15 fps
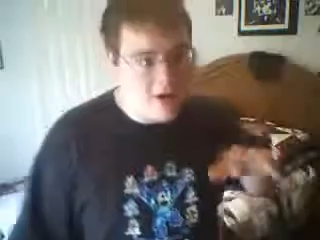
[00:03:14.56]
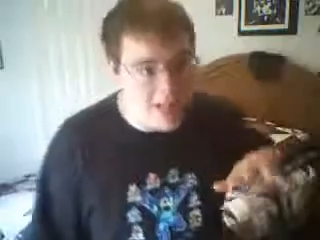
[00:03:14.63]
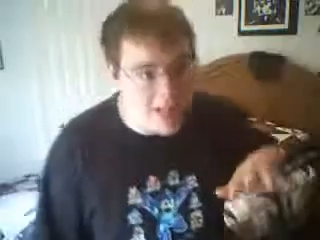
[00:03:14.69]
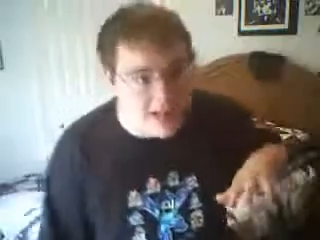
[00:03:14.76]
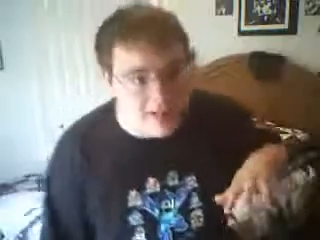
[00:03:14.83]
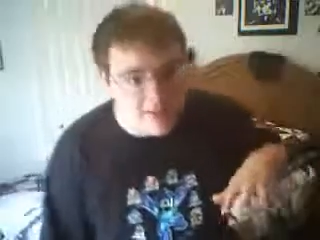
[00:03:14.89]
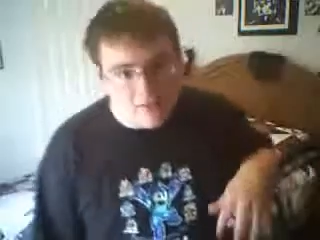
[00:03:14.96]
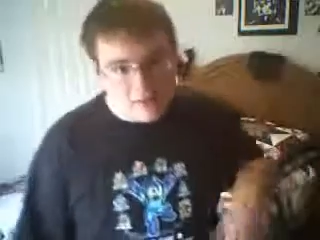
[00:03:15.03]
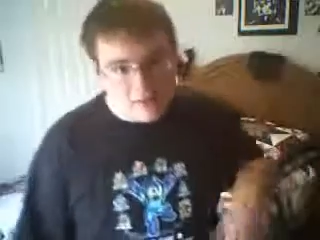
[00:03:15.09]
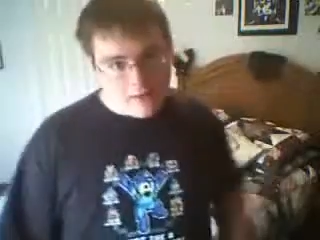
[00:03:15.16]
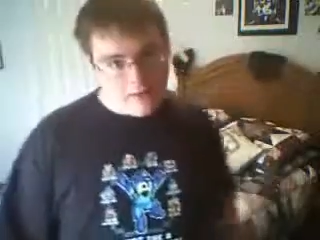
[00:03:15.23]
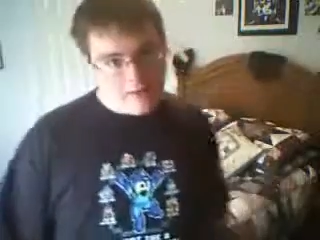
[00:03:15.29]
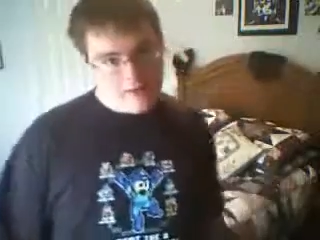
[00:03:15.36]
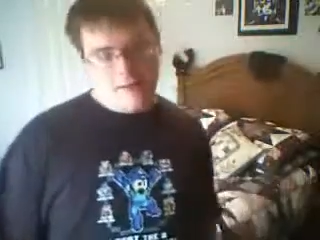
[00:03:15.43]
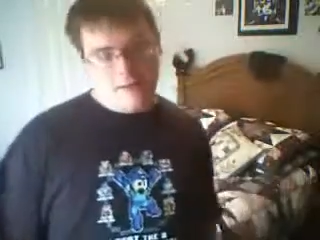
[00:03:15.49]
kids.
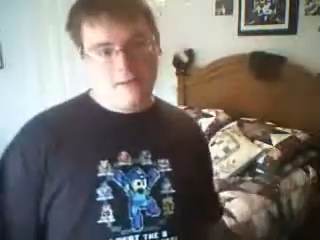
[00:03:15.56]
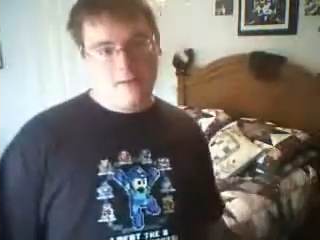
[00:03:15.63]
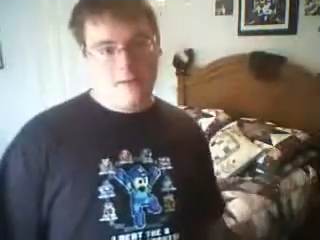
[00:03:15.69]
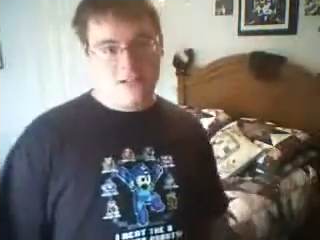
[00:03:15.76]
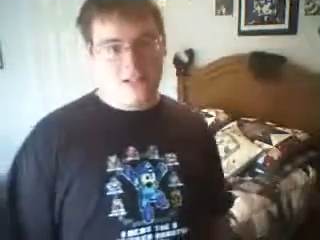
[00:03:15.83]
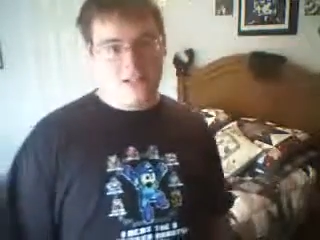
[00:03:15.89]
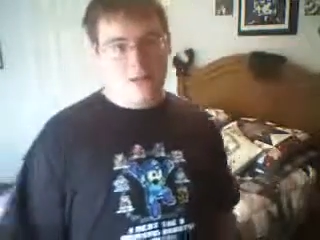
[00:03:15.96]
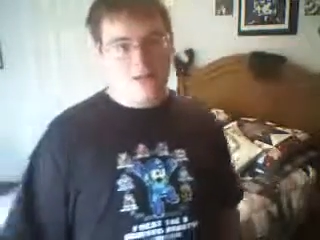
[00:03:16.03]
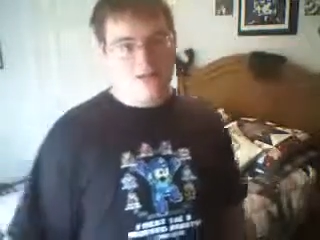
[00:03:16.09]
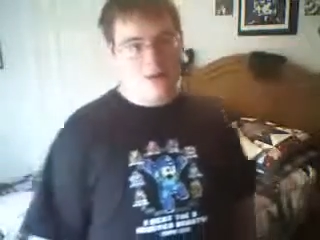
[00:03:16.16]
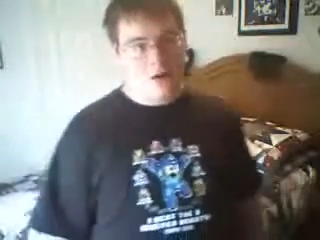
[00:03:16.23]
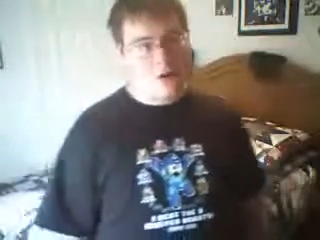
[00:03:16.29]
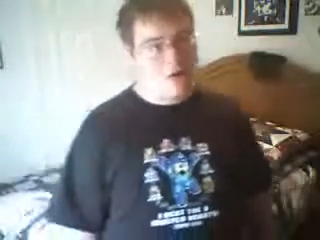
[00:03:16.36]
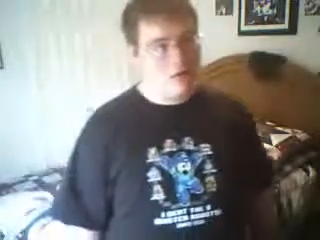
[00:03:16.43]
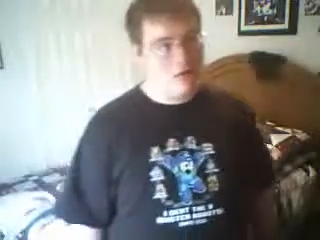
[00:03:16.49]
Such as,
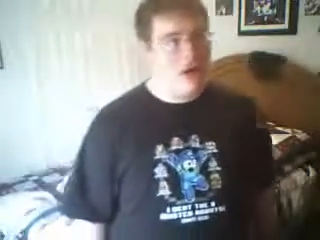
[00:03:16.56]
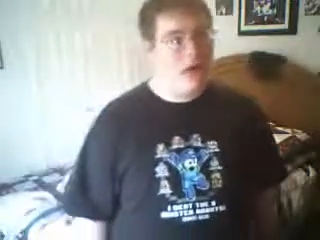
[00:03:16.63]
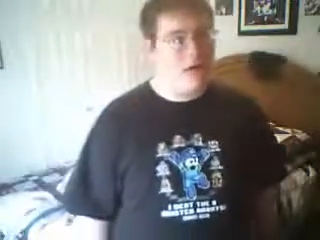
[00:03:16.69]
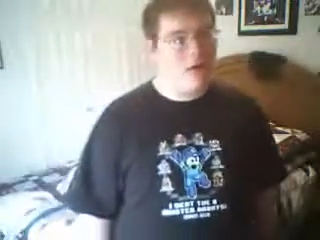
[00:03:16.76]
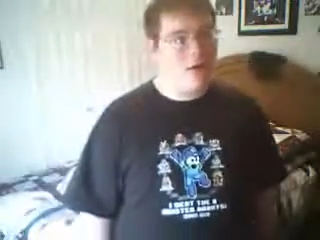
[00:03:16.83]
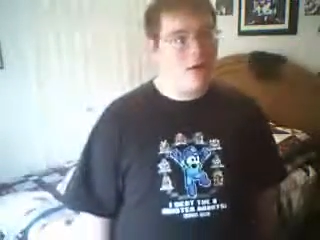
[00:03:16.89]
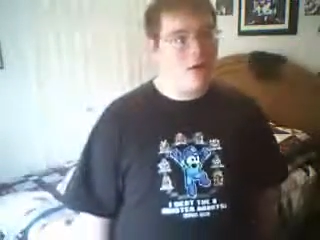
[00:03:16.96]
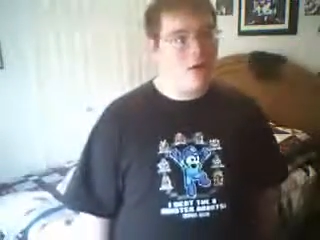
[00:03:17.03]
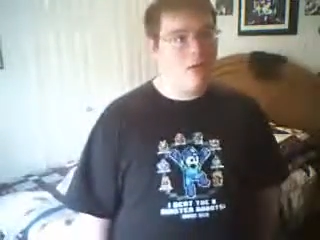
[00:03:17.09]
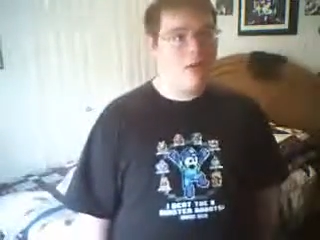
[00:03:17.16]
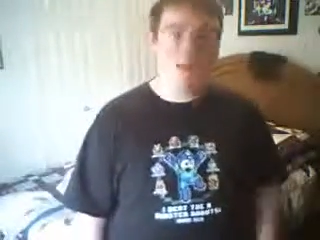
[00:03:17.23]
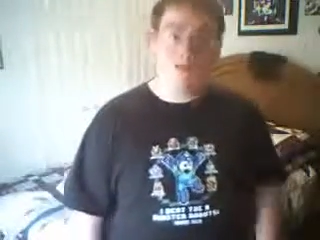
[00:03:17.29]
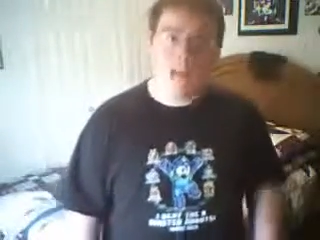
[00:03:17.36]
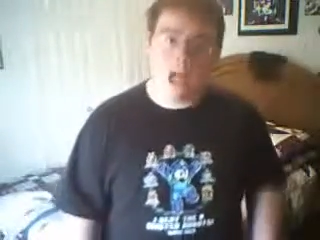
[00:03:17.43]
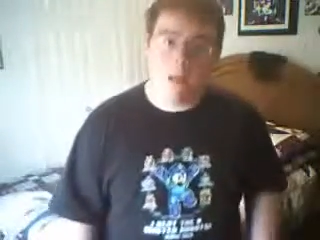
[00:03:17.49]
oh, I don't know,
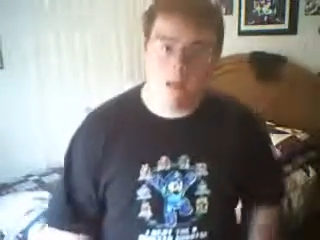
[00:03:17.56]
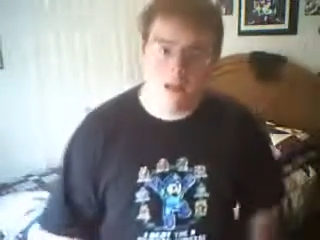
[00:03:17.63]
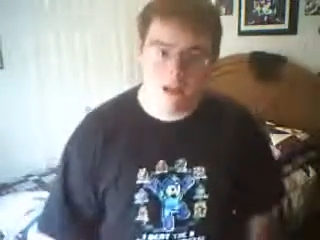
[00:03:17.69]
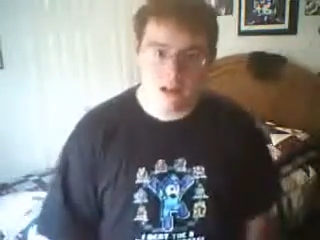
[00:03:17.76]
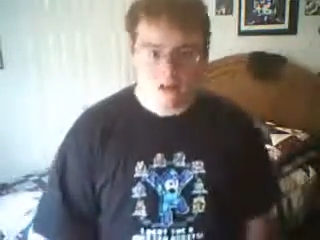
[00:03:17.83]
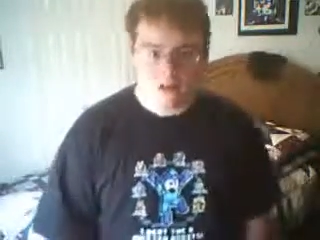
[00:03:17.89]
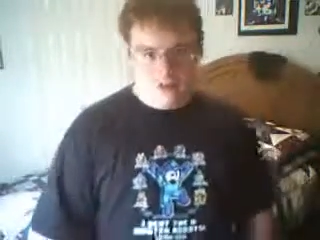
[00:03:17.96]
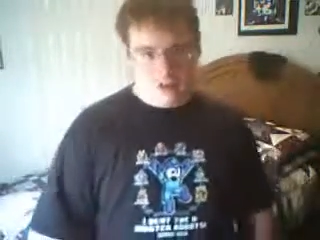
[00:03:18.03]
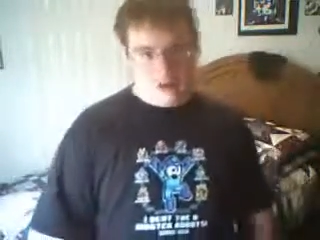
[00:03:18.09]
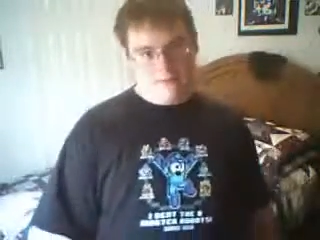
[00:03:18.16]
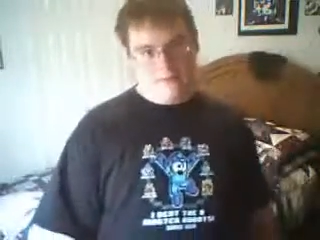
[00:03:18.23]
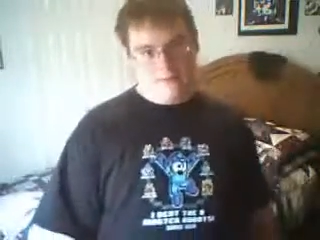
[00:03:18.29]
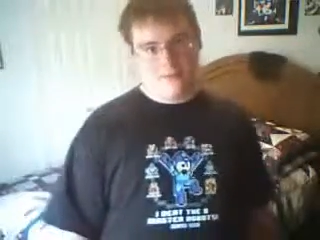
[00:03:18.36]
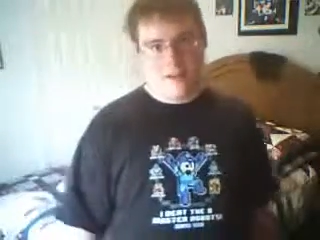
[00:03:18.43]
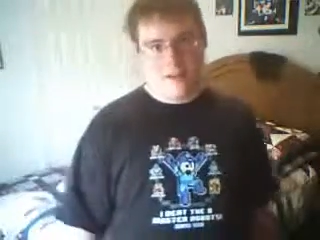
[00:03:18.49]
the Japanese names
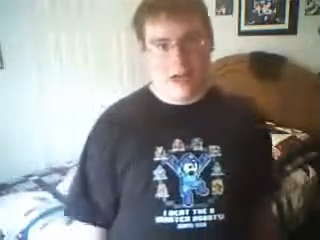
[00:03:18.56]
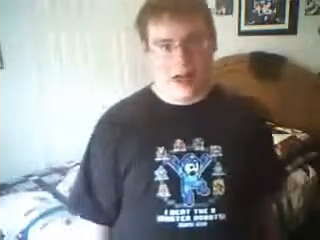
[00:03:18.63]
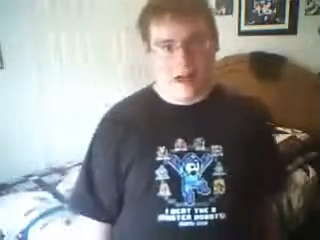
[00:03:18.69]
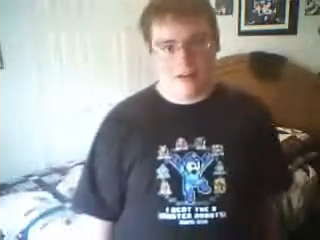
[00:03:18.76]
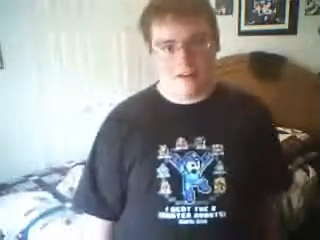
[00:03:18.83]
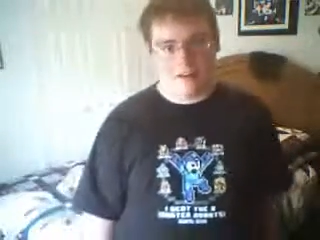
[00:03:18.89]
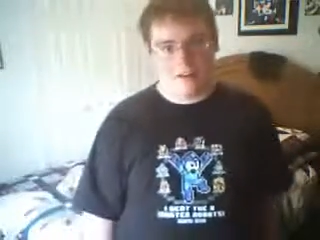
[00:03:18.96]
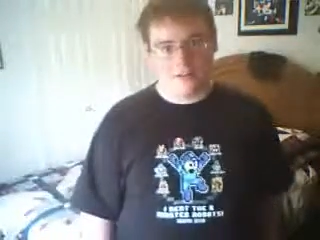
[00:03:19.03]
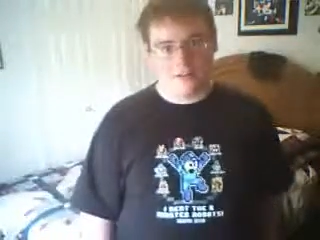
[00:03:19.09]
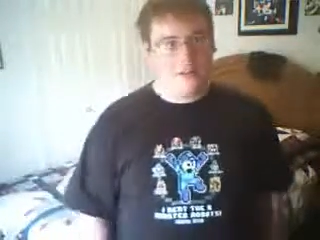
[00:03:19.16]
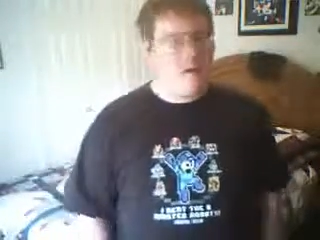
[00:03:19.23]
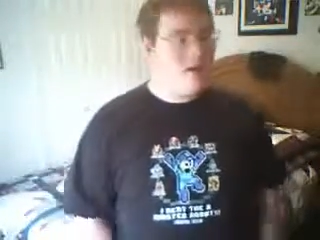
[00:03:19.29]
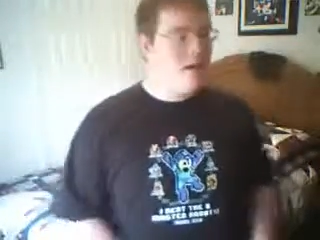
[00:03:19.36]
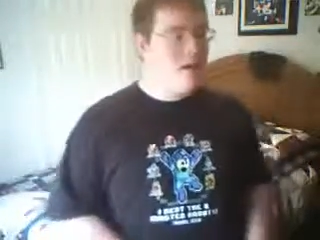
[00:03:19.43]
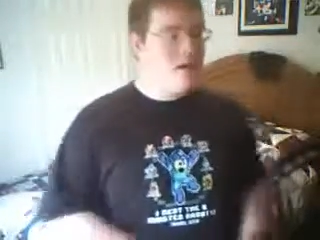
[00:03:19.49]
of the characters.
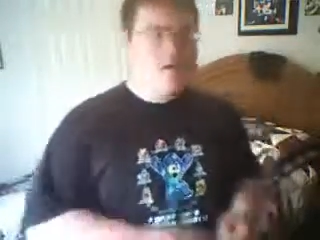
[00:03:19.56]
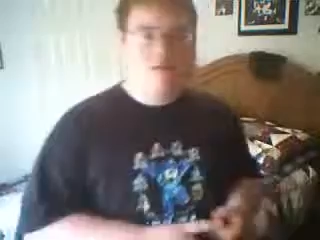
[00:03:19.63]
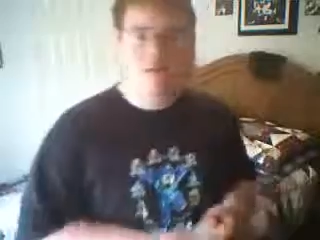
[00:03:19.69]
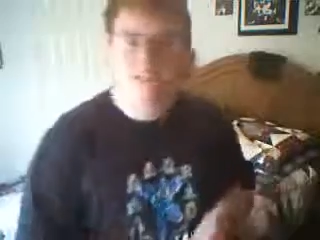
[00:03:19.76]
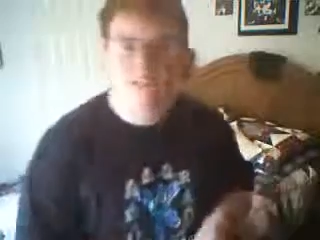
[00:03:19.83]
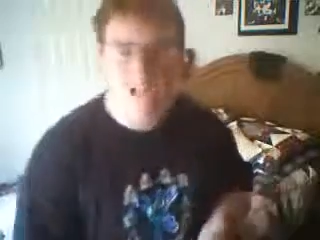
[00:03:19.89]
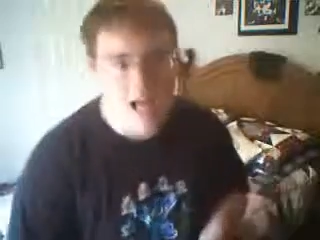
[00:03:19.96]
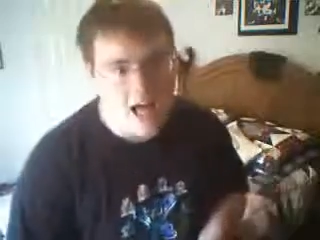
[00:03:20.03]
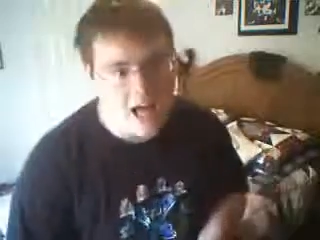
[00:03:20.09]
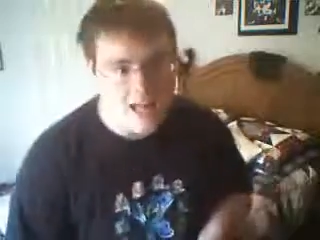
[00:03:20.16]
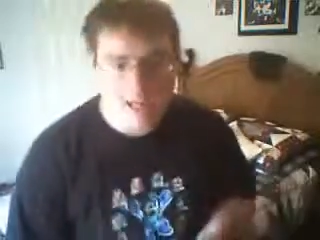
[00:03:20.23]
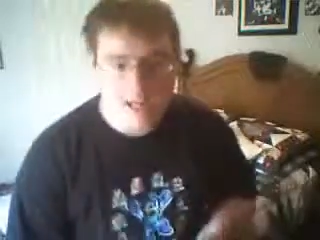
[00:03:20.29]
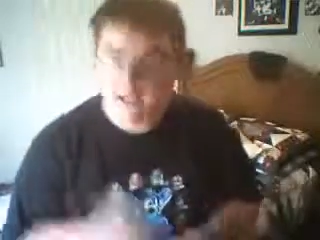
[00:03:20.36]
Usagi,